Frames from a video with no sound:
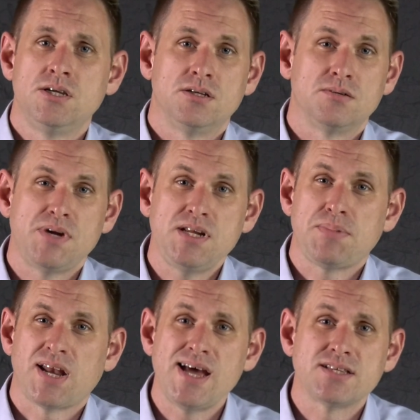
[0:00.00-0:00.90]
Now, many
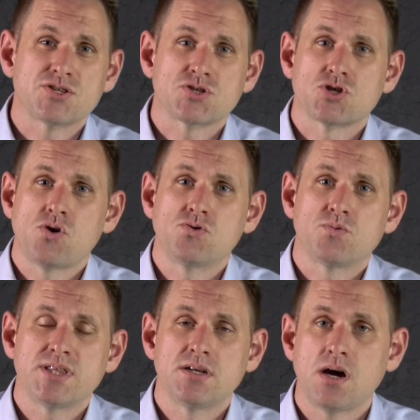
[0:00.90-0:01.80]
plans are sold
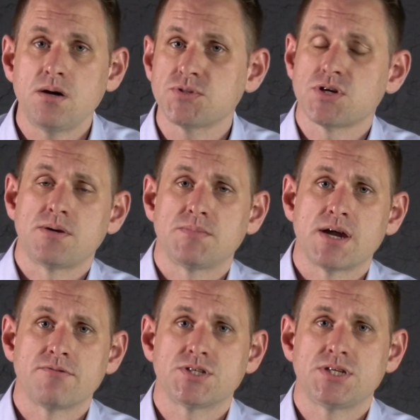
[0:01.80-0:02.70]
with an uptime
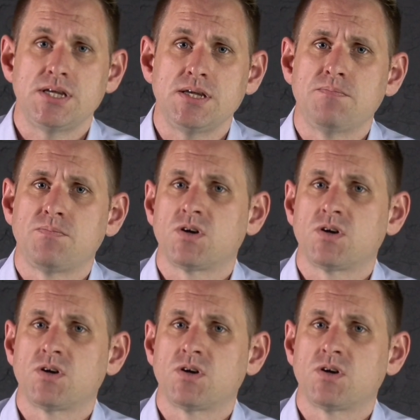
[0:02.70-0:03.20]
guarantee,